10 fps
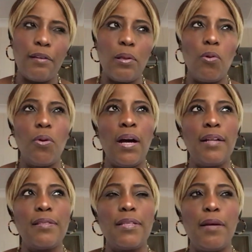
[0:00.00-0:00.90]
know.
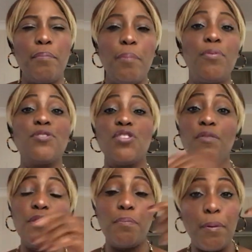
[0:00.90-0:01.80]
And um, people, the,
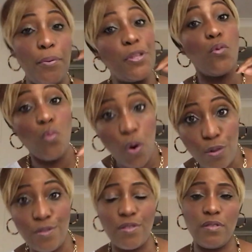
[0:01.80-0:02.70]
even the people in the
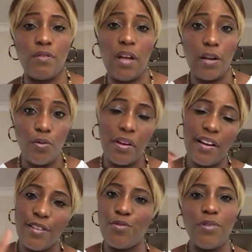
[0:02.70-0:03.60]
world, are looking
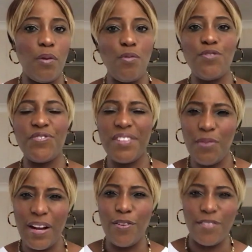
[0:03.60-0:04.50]
at you and wondering,
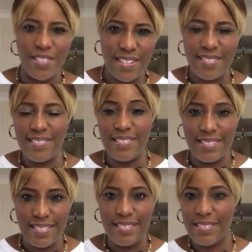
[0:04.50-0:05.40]
what kind of Christianity is
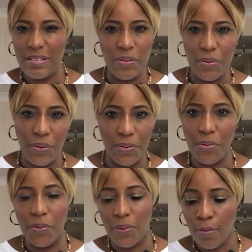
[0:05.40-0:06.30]
this? Oh God,
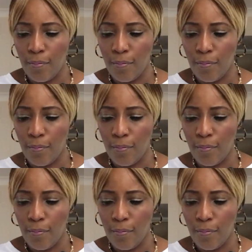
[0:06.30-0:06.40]
no.